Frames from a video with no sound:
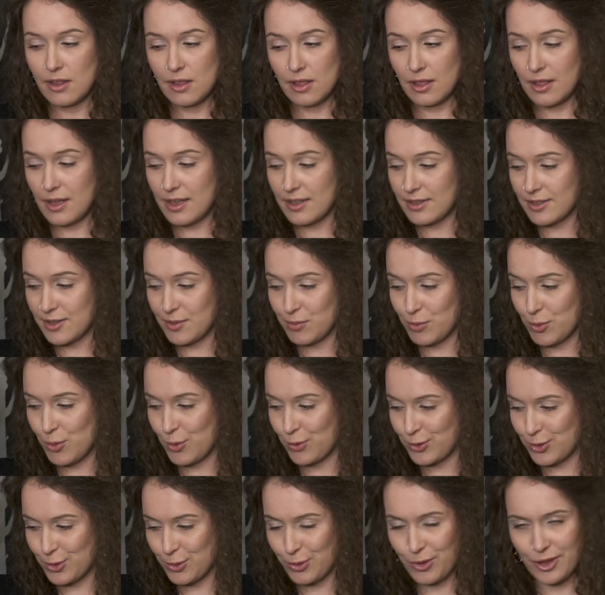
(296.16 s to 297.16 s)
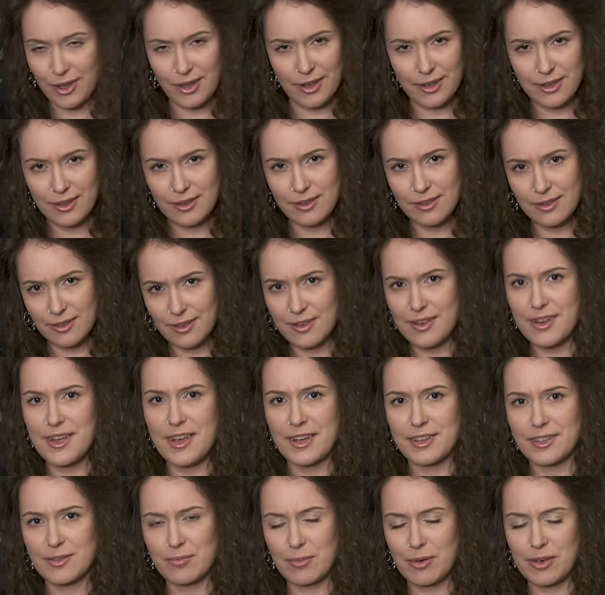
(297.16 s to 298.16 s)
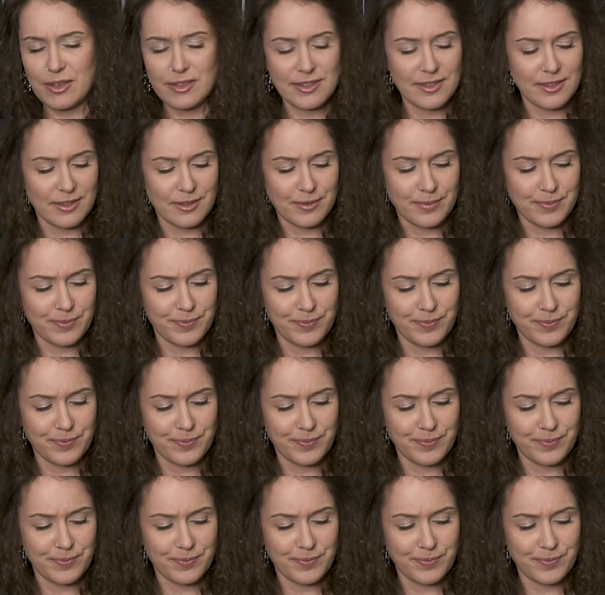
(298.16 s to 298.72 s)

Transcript: let's move to the next parcel.